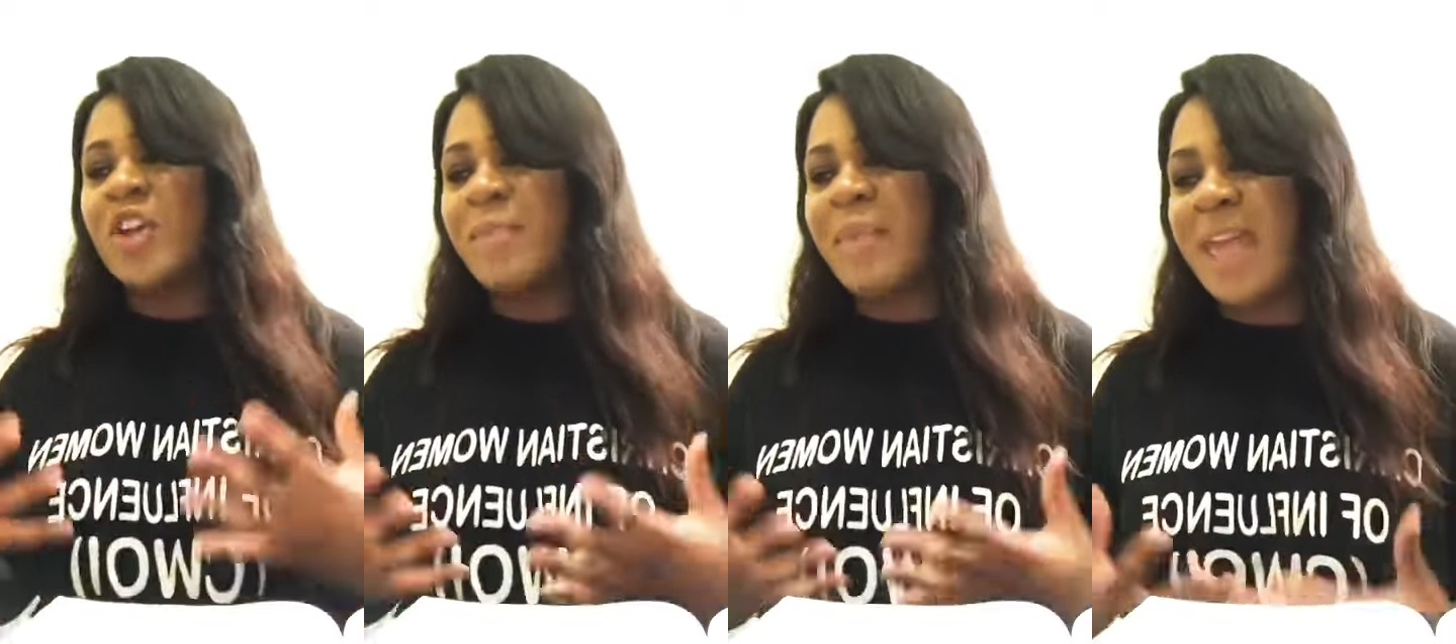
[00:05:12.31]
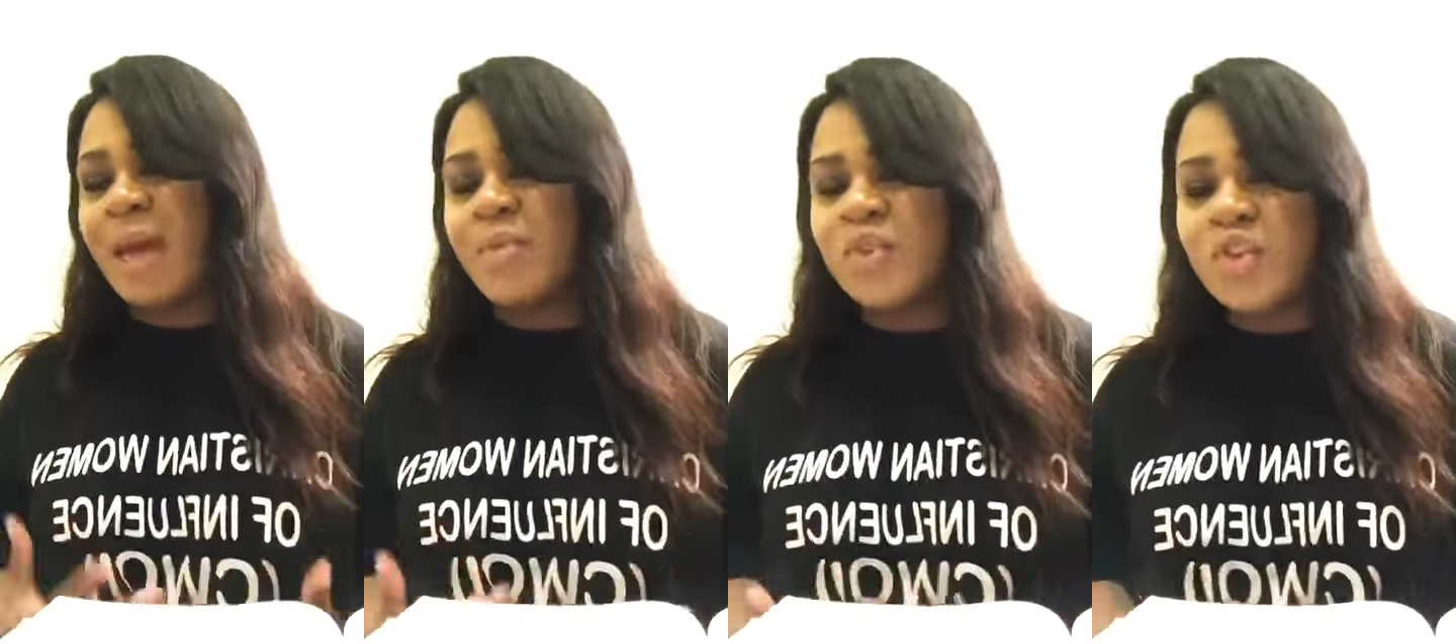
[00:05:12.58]
I
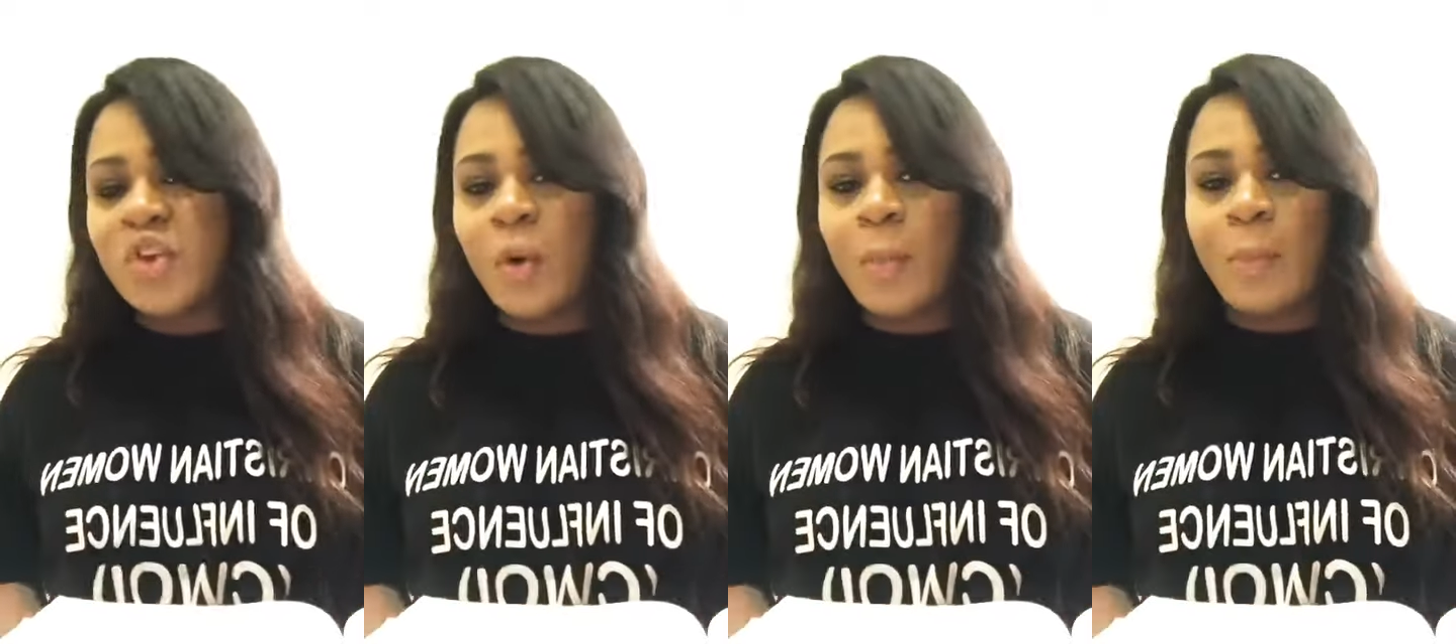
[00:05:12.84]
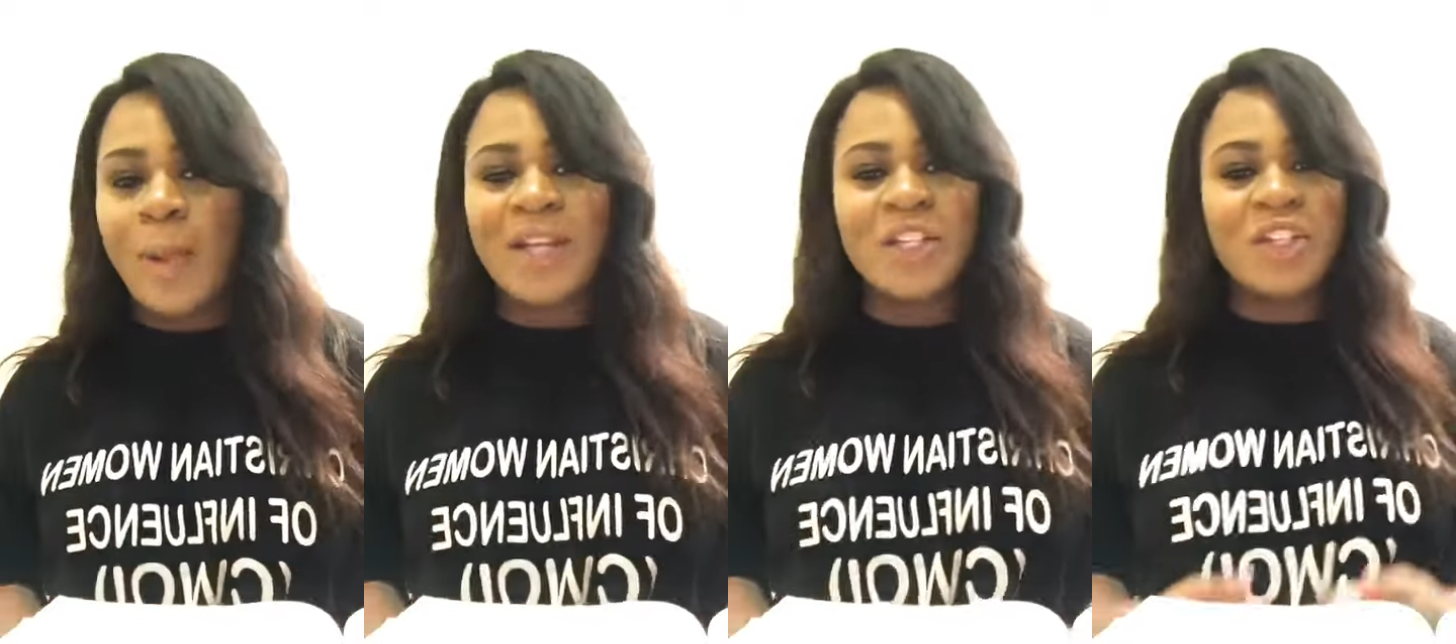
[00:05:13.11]
became so
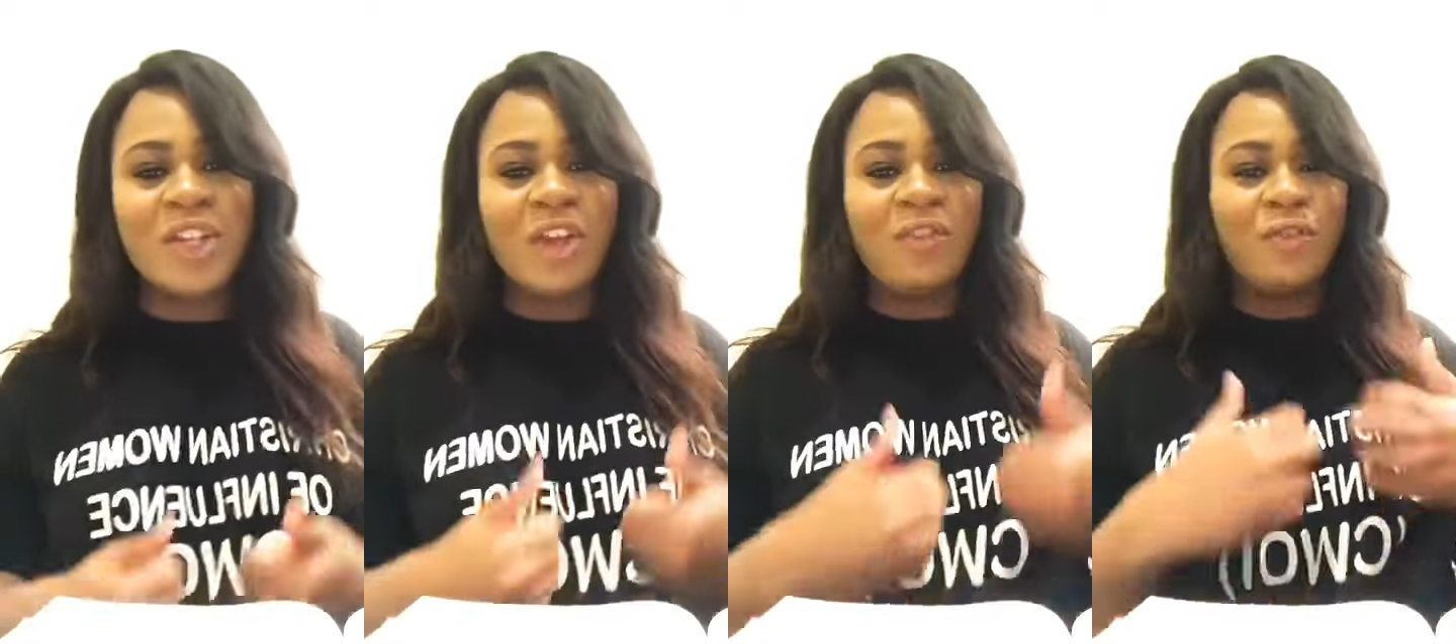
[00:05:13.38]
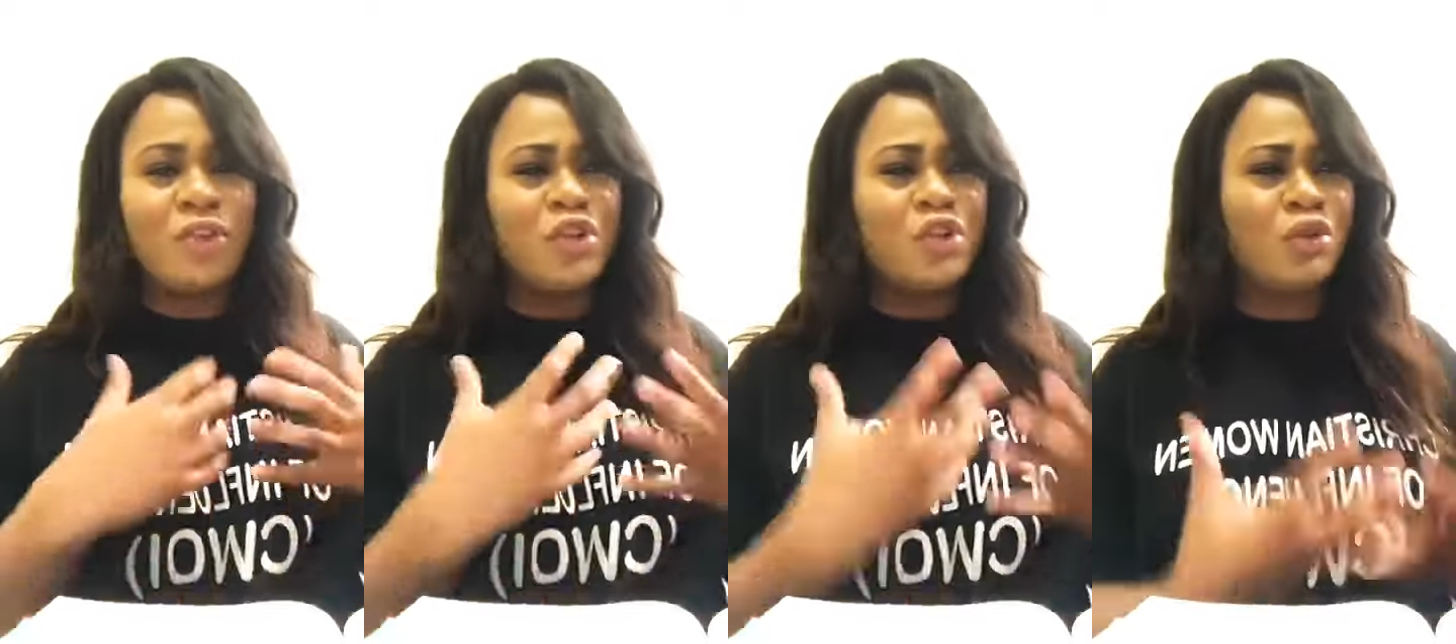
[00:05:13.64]

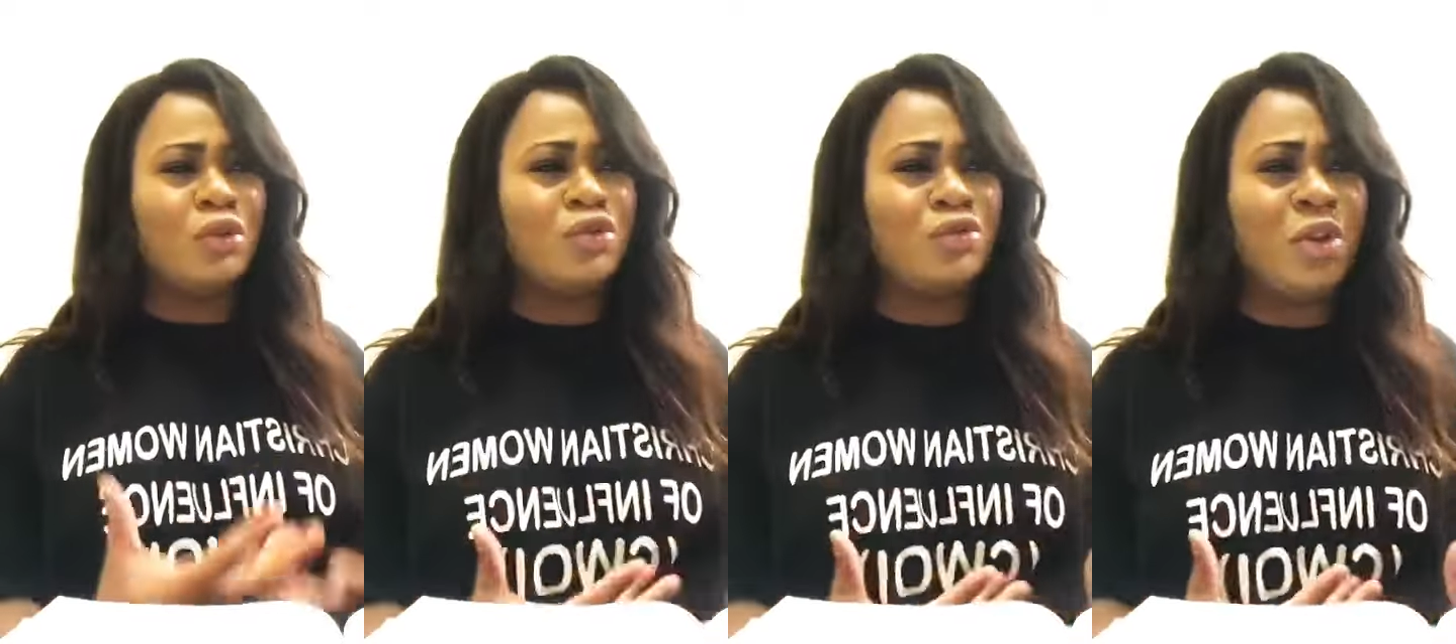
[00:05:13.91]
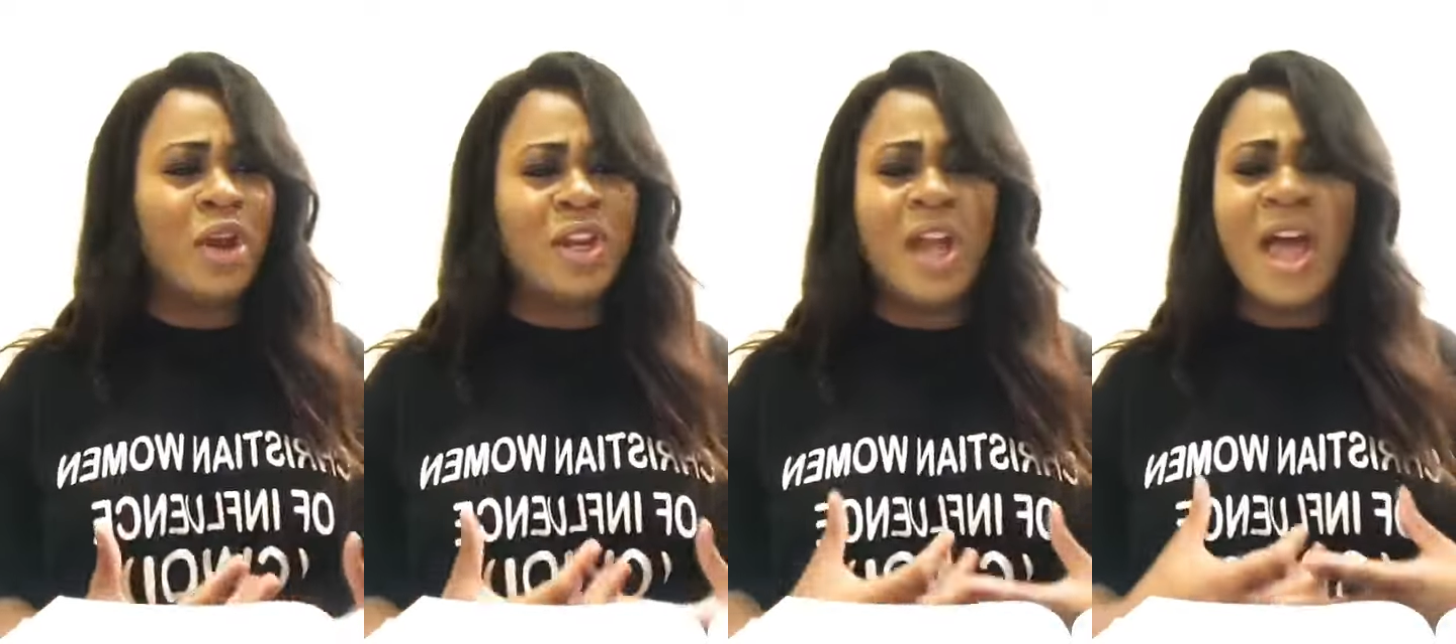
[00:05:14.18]
passionate for
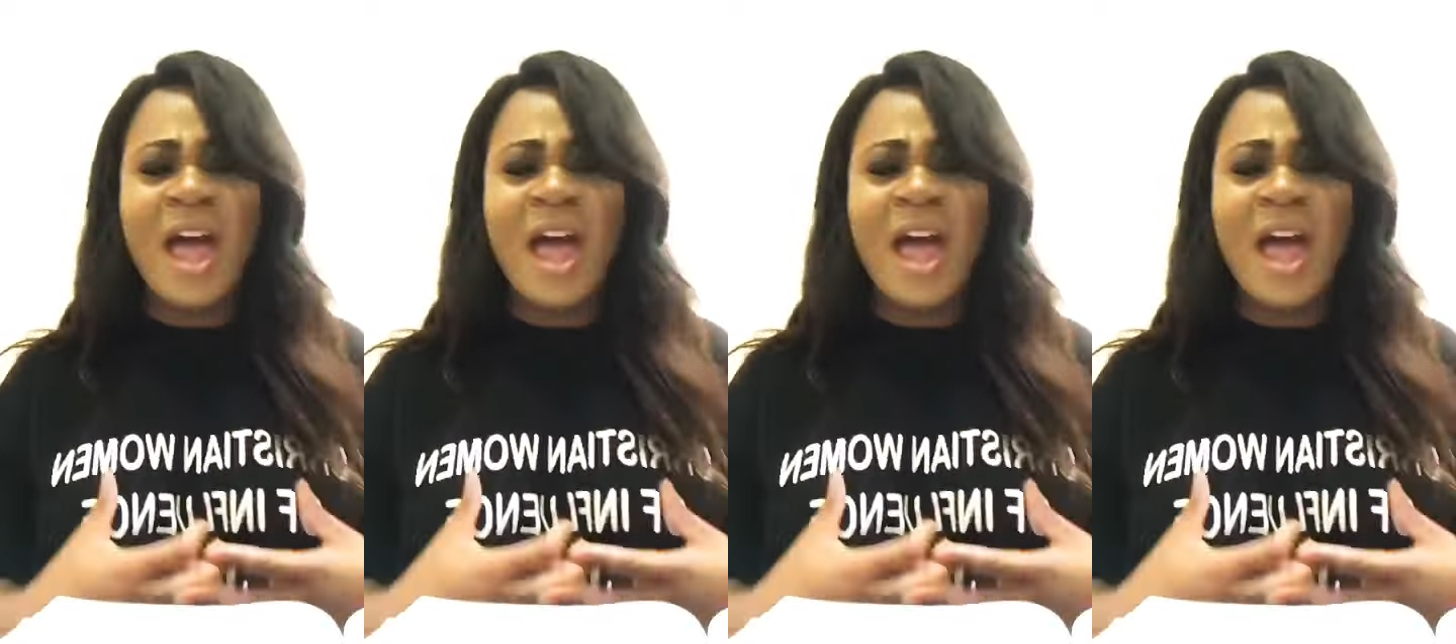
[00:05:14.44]
children.